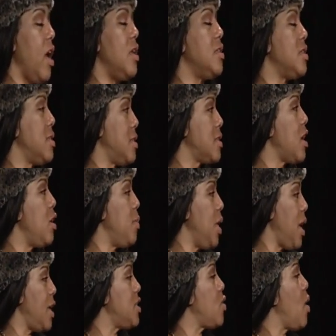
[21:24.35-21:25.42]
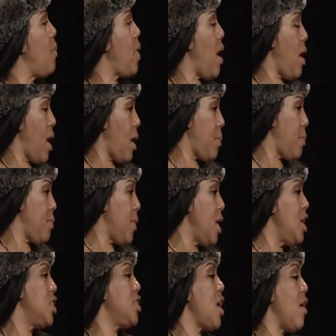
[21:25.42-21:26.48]
It's going to be nice. So
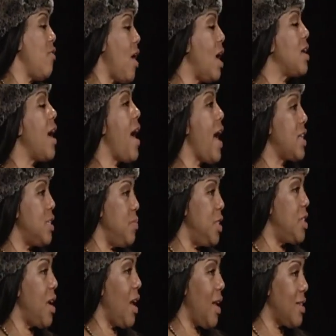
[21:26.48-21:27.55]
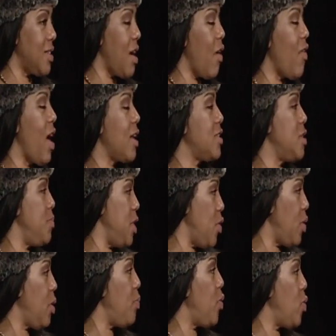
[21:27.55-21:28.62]
Sherri asked me, shout out to Sherri, to be
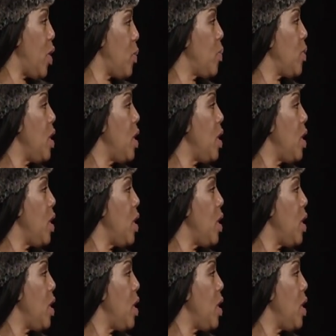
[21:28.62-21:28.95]
on the board.